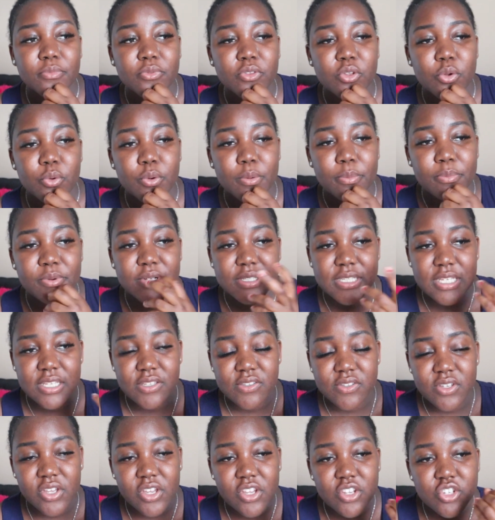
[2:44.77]
There were
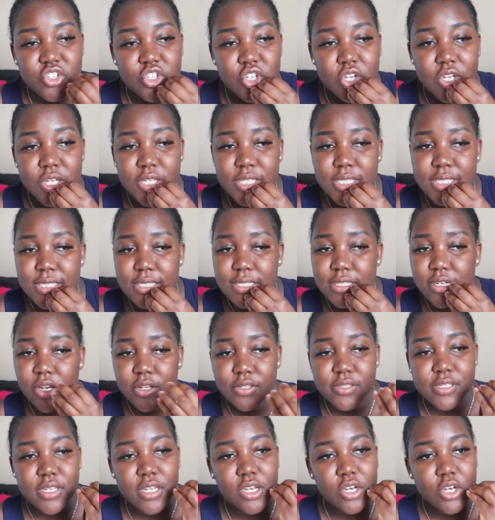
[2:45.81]
presentations,
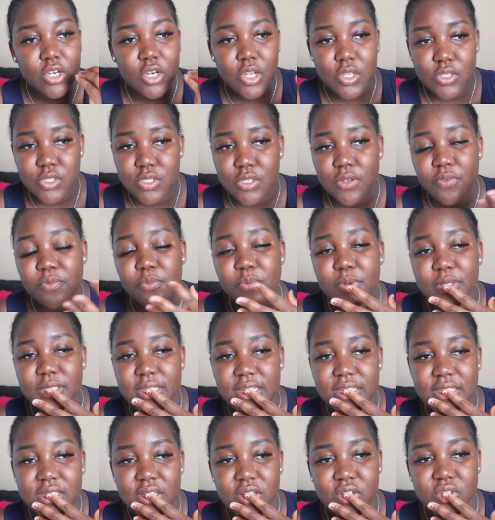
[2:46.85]
lots and lots of
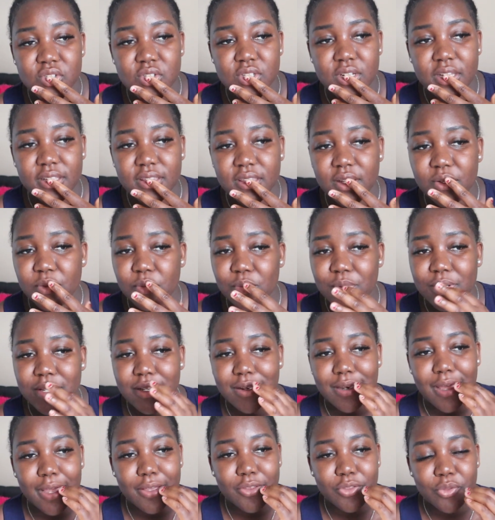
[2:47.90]
presentation. I think we
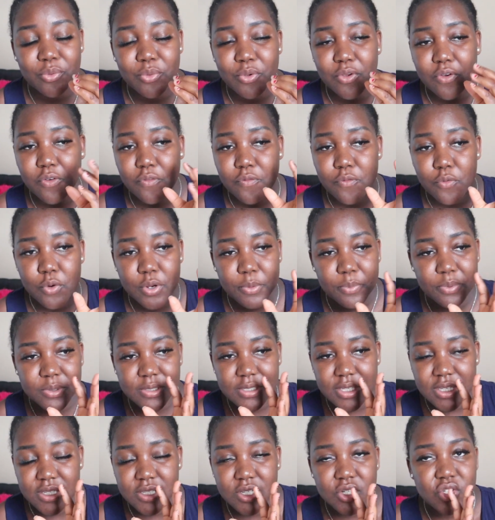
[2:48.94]
did like 3 or 4
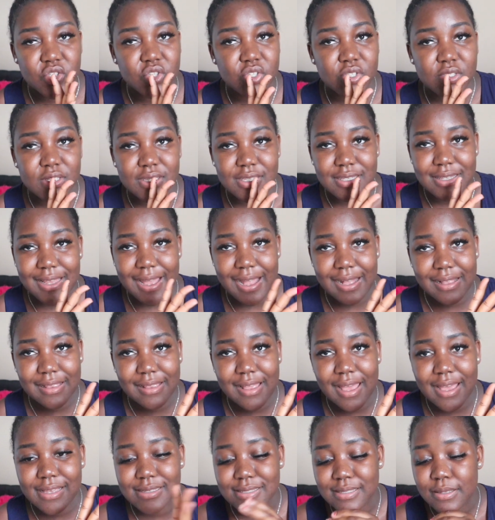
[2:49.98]
presentations in that
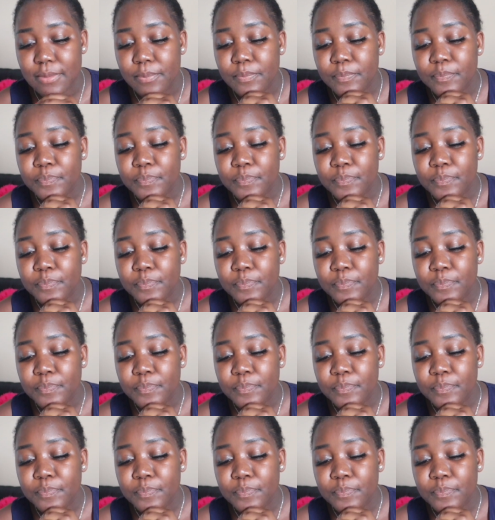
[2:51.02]
class.